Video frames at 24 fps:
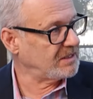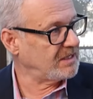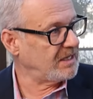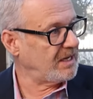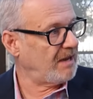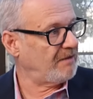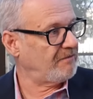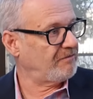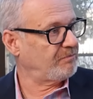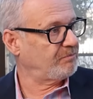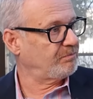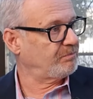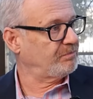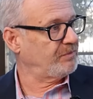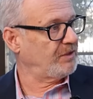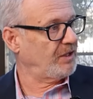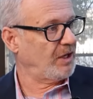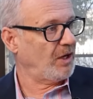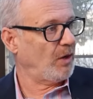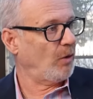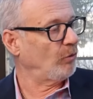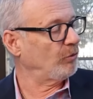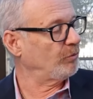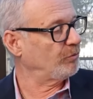they have
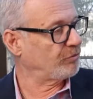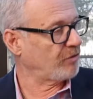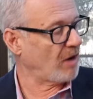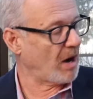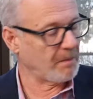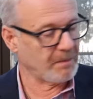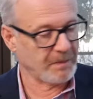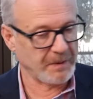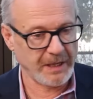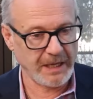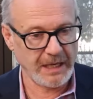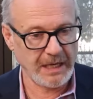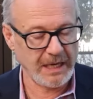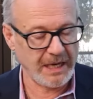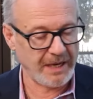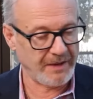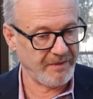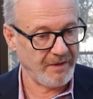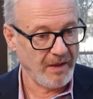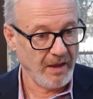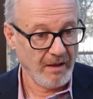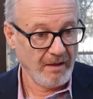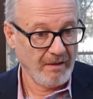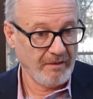their own property,
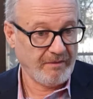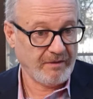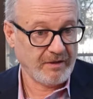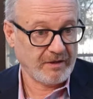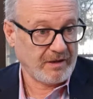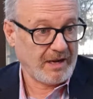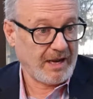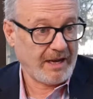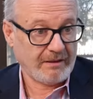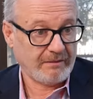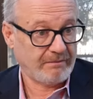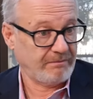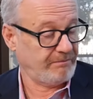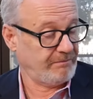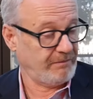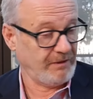and they're like,